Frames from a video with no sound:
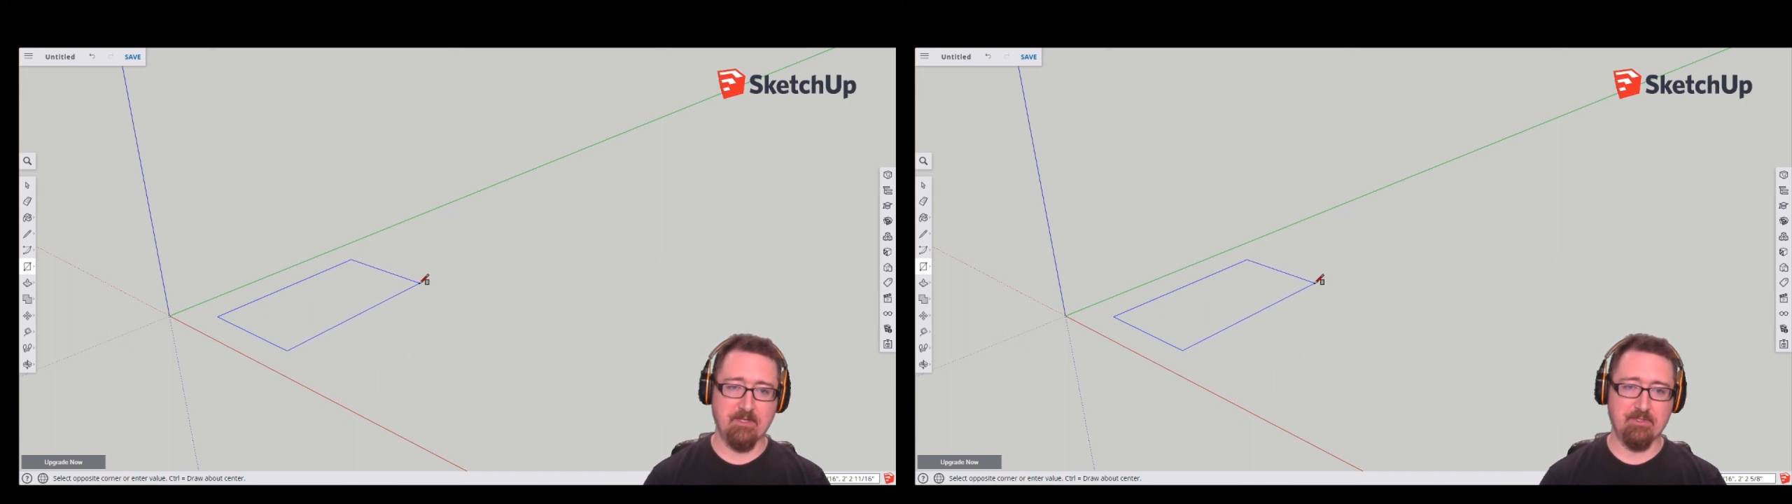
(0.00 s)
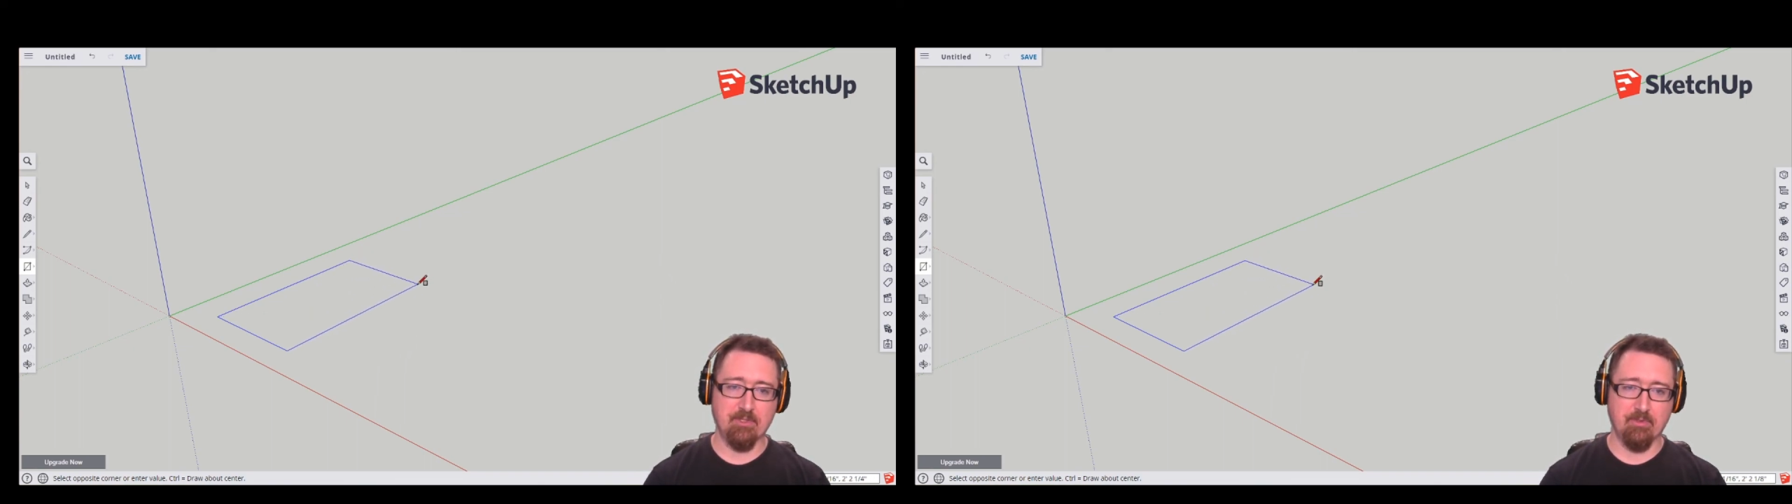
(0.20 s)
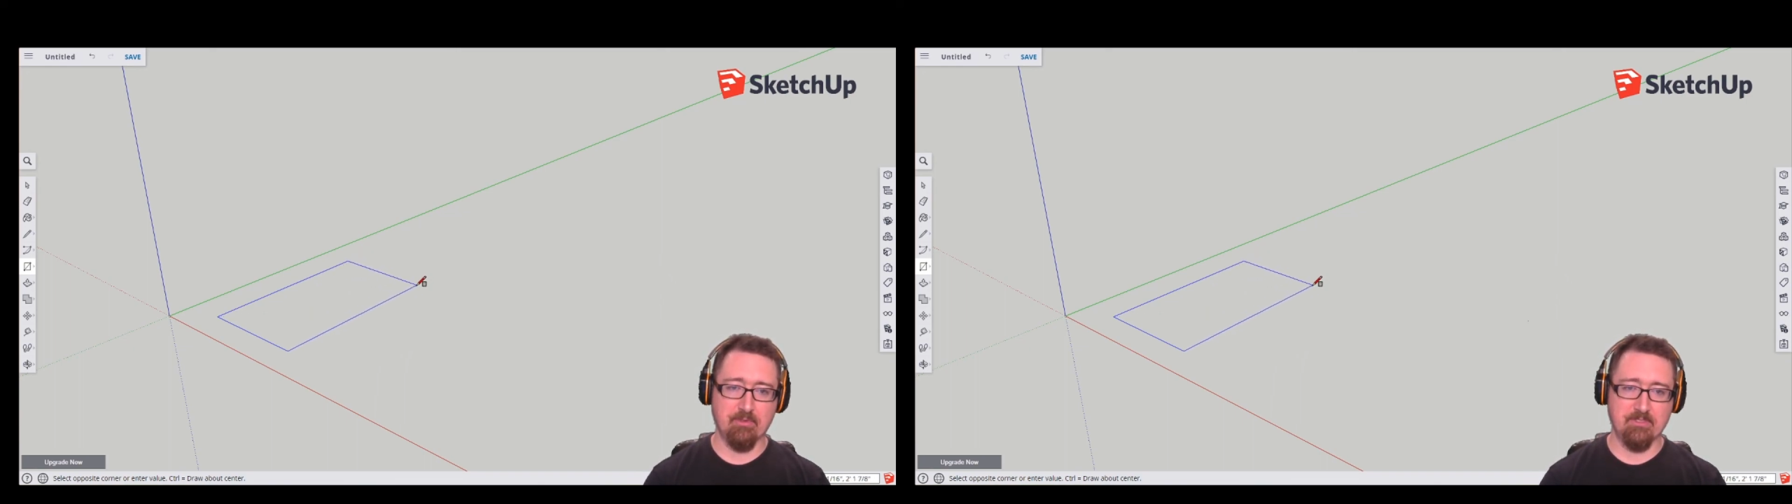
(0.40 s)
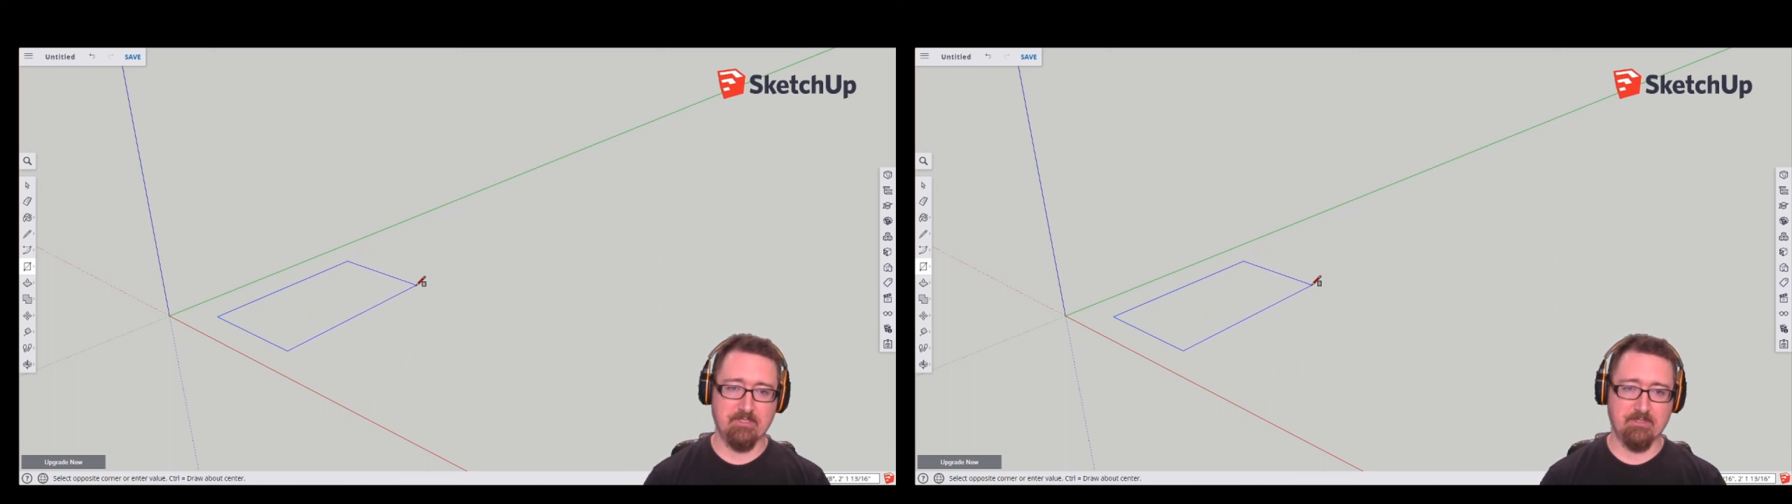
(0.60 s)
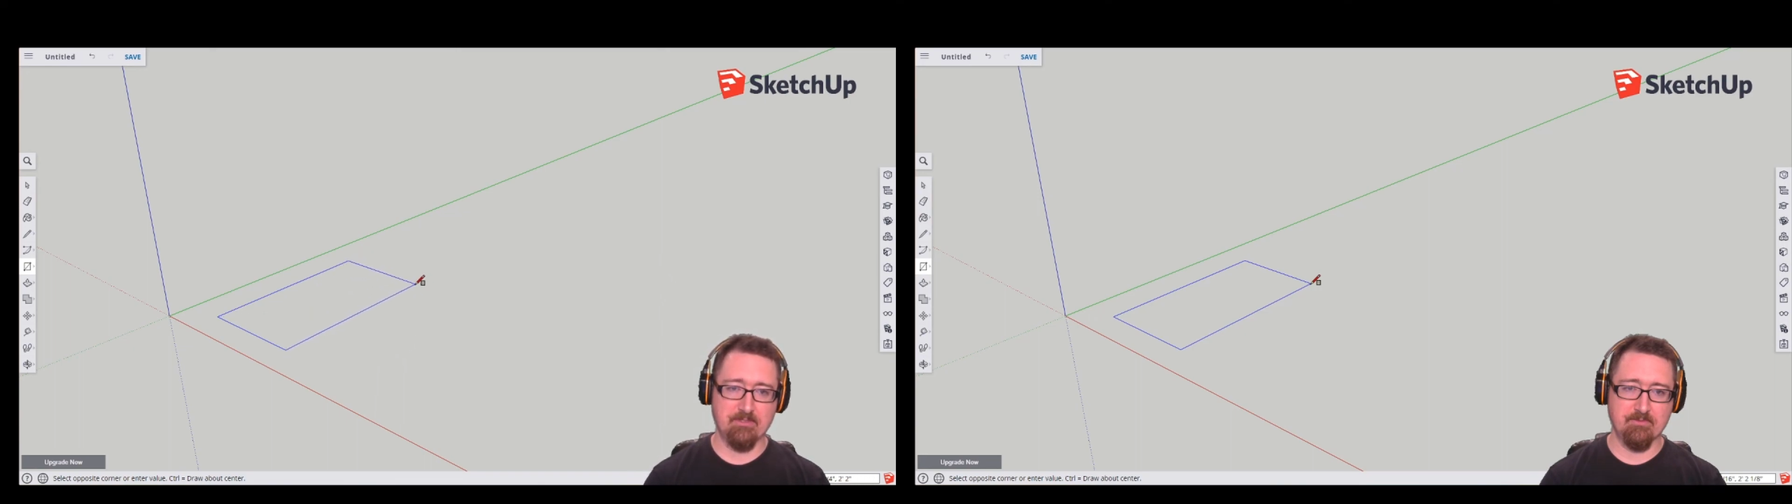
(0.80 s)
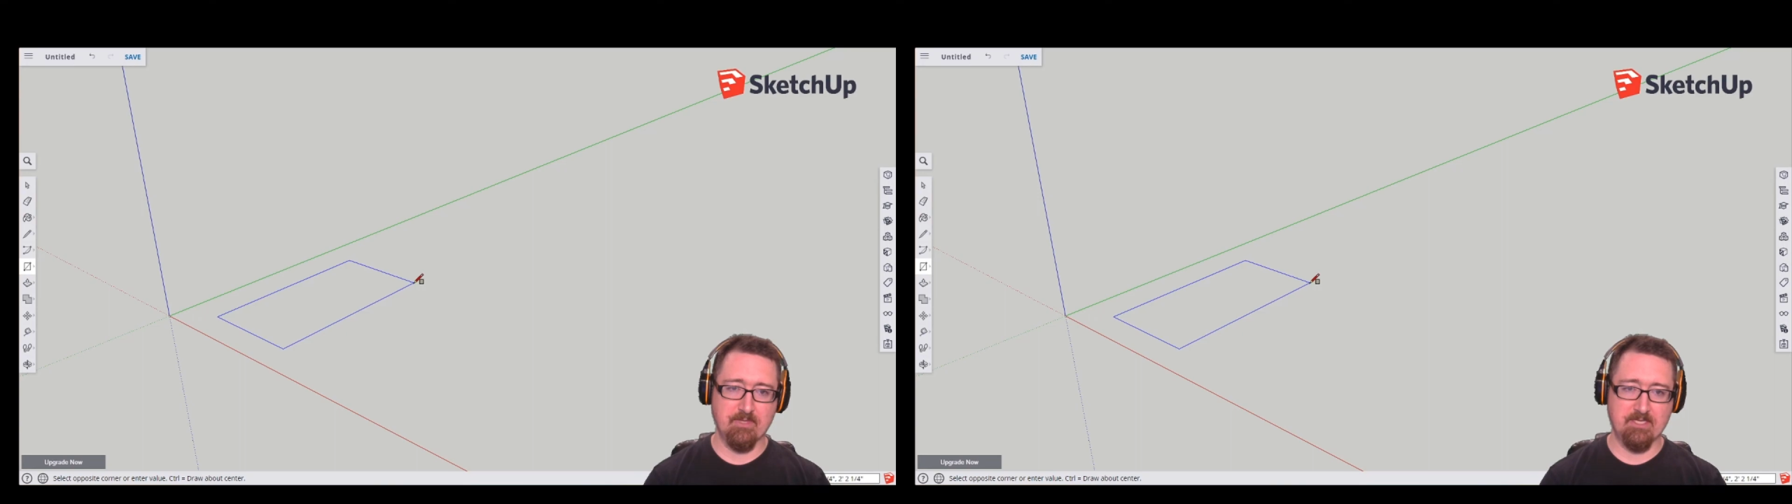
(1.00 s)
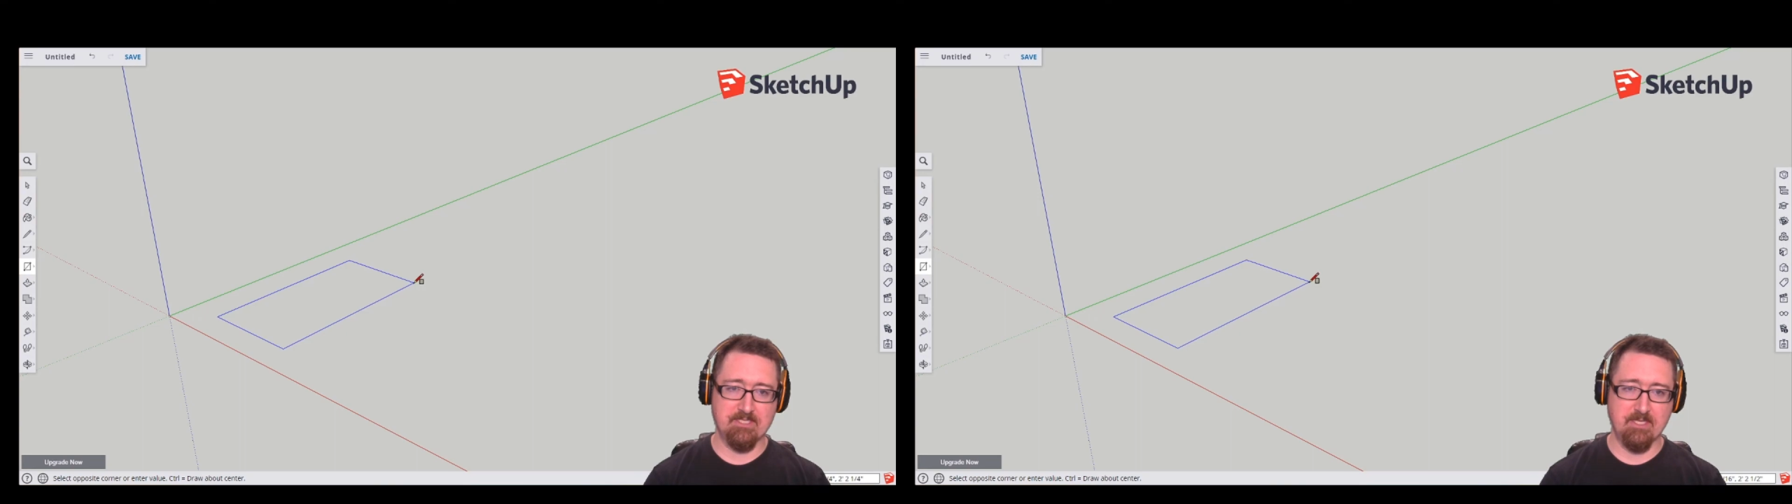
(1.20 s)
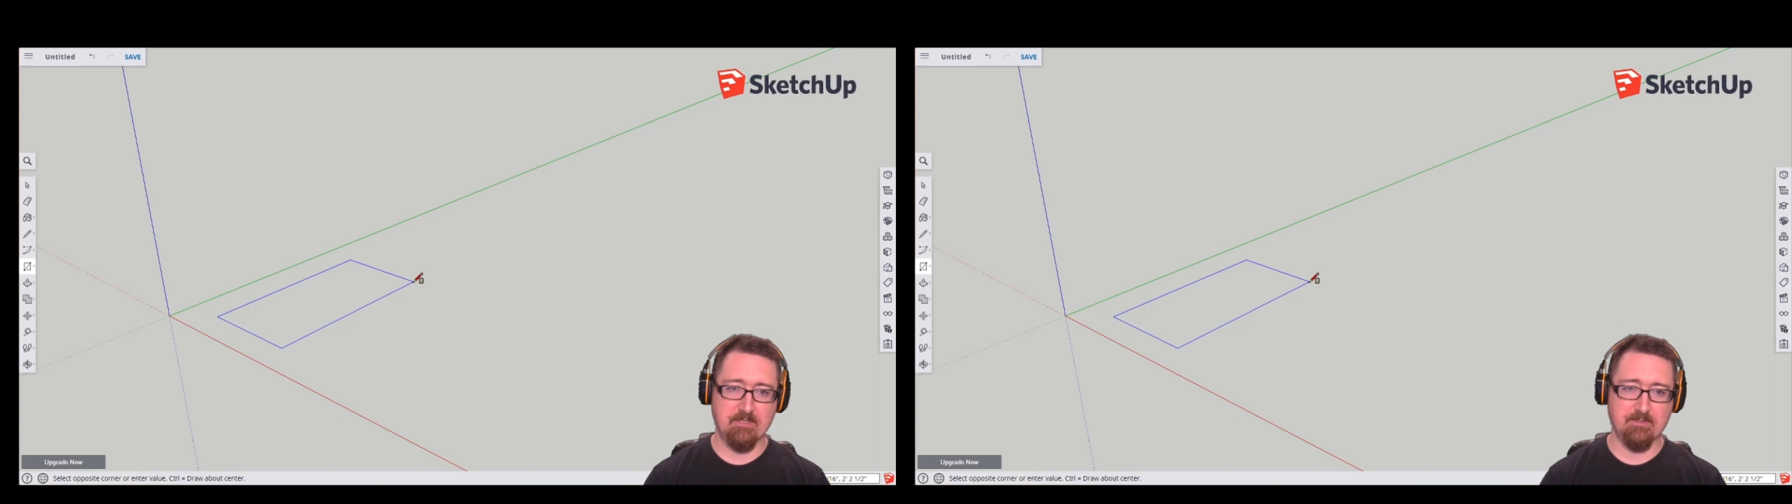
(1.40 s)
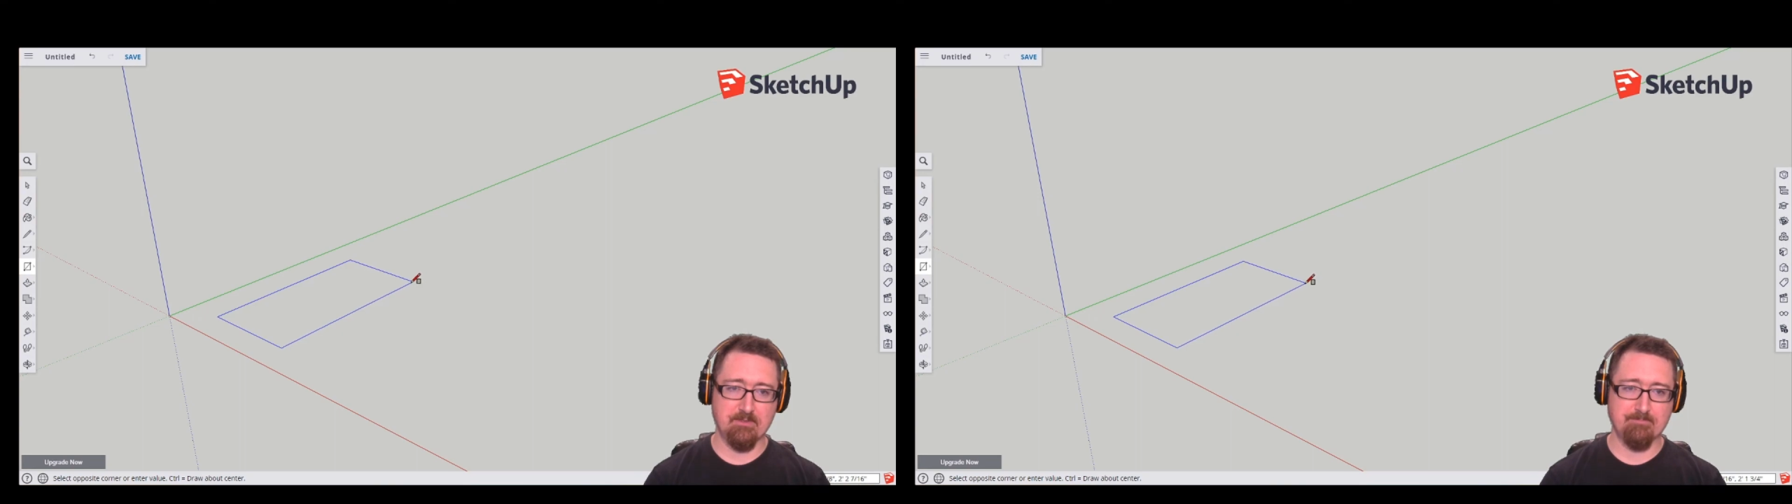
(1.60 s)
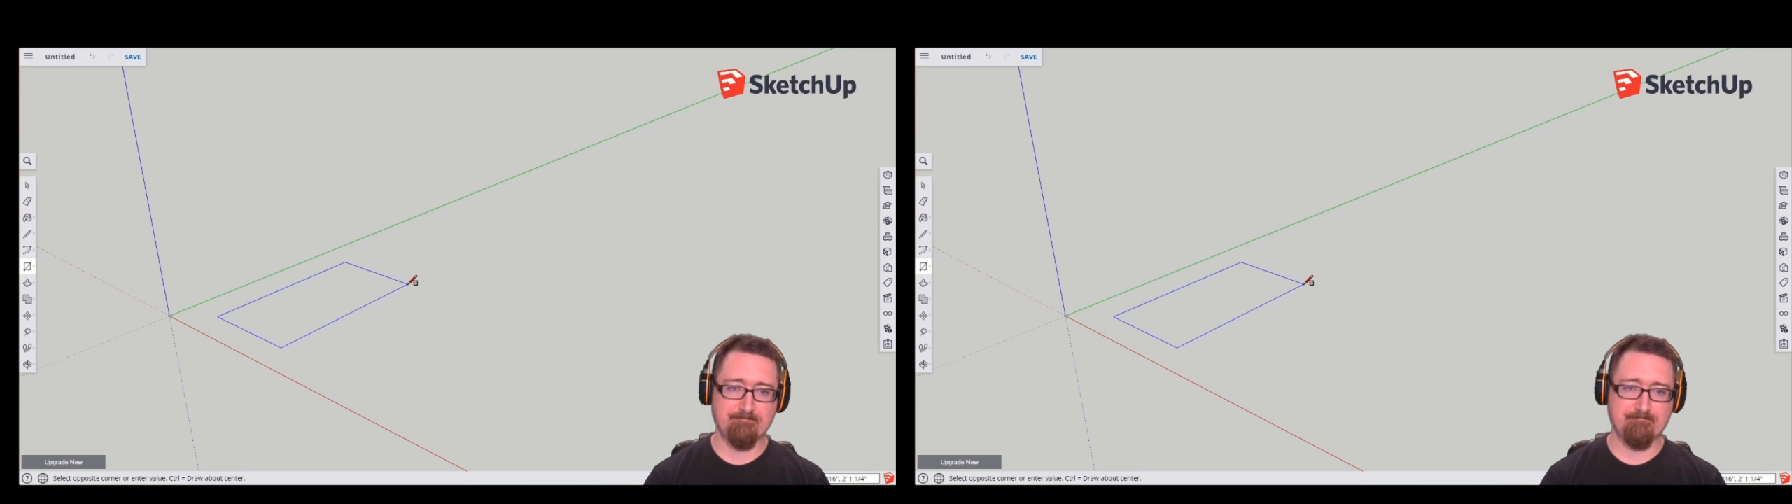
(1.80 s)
golden rectangle.